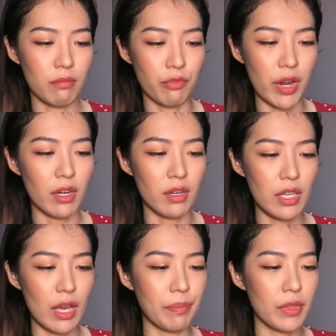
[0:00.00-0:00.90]
brand.
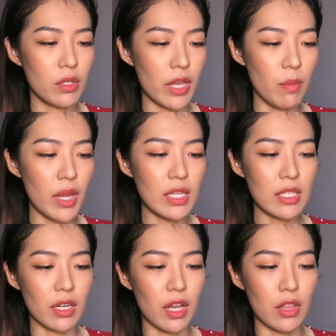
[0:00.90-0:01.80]
Yep. So anyway, this is
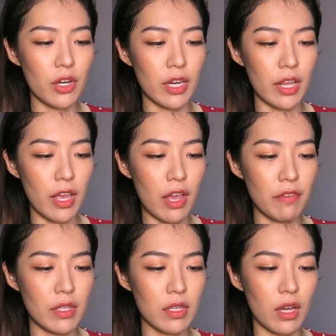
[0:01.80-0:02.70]
the color that I have.
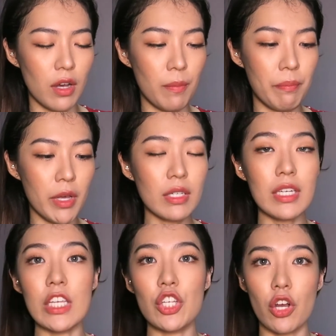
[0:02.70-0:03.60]
It's milk
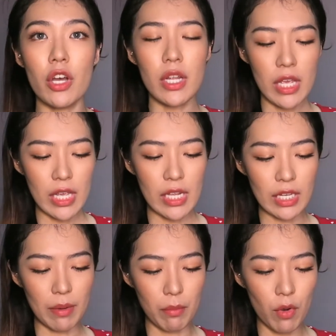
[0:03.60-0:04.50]
tea shot. It's
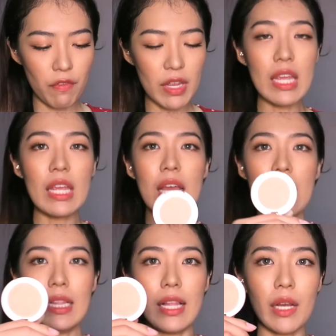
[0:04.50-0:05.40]
like a mauvey
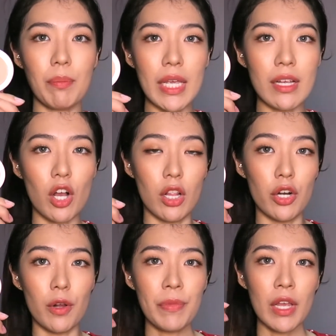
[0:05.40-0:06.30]
light pink
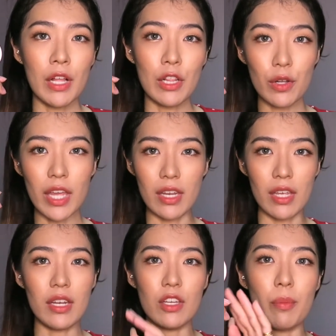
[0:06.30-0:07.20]
color. Look at
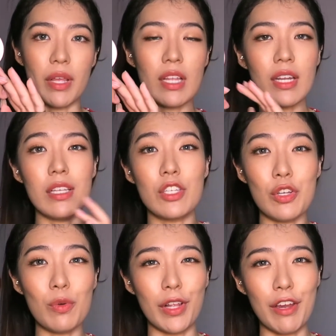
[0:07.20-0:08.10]
it, you might think that it's
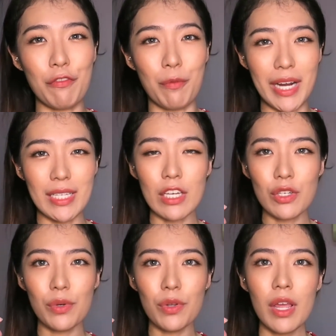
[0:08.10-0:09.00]
too light for my skin
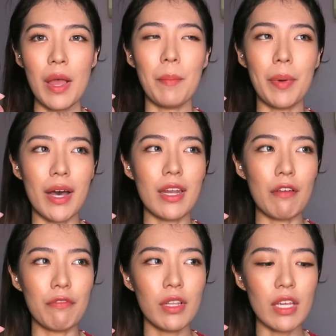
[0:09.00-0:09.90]
tone, but I
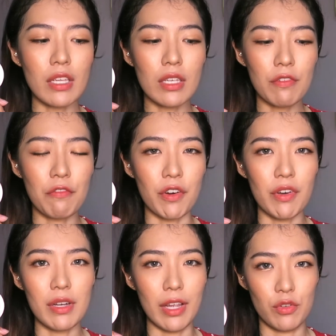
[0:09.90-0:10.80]
feel like it gives a very
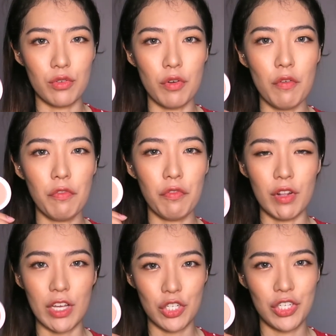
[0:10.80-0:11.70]
natural
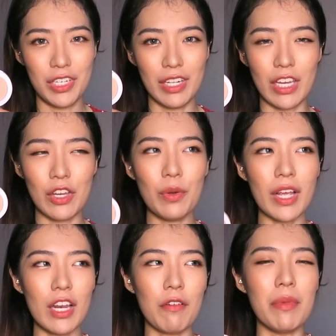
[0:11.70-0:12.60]
flush, like, you know,
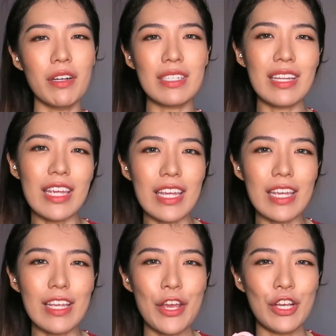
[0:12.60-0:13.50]
that kind of milk
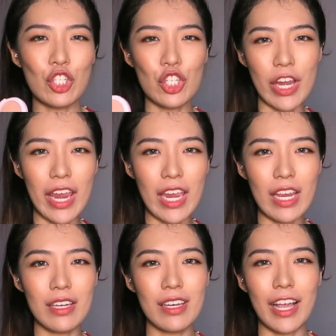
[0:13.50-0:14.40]
tea
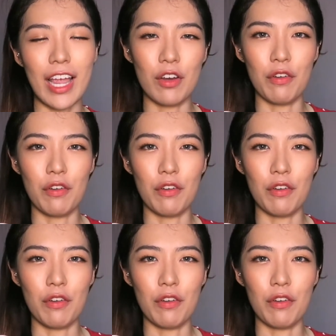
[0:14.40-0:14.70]
shade kind